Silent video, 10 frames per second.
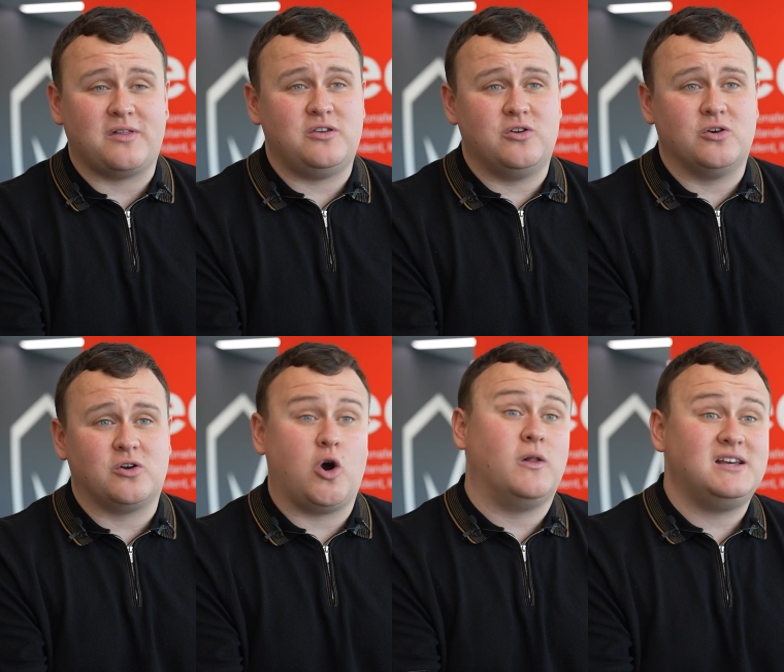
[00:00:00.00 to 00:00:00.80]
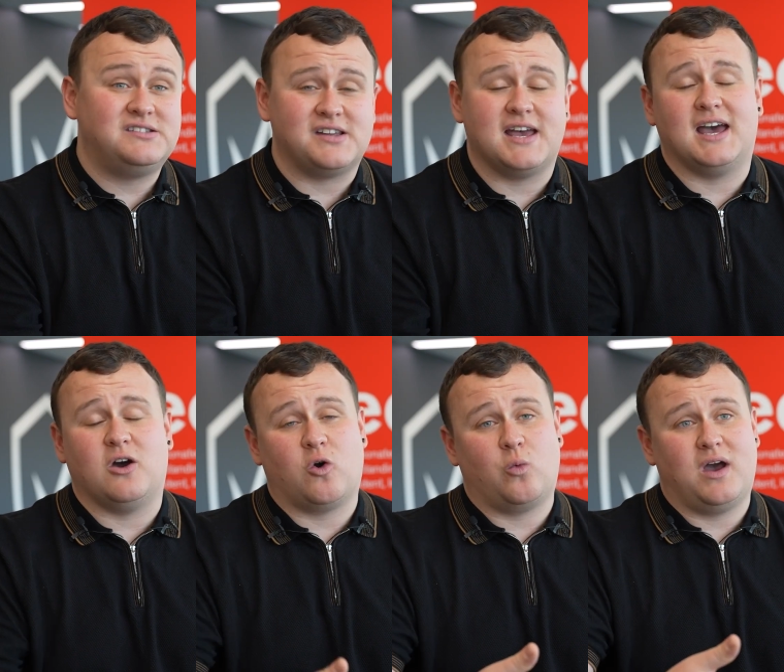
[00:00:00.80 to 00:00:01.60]
with your colleagues
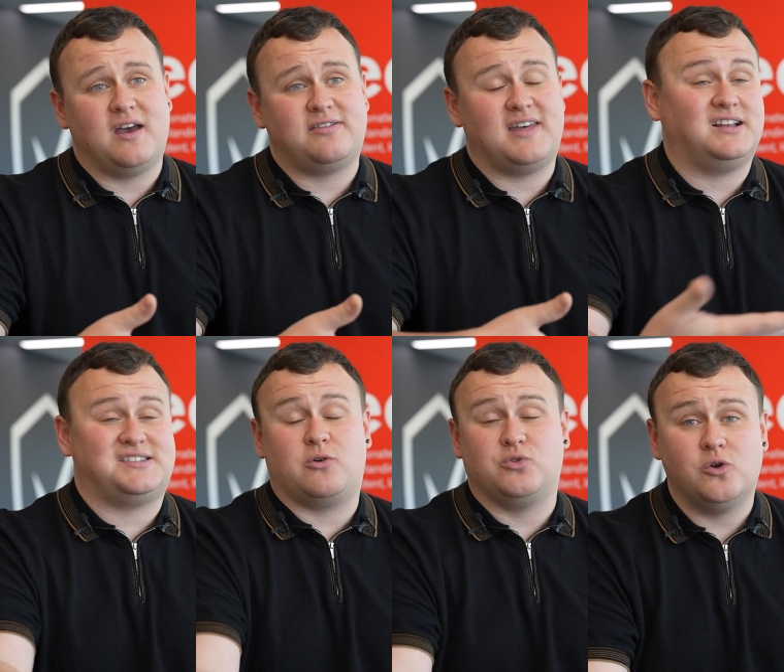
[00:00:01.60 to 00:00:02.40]
or with external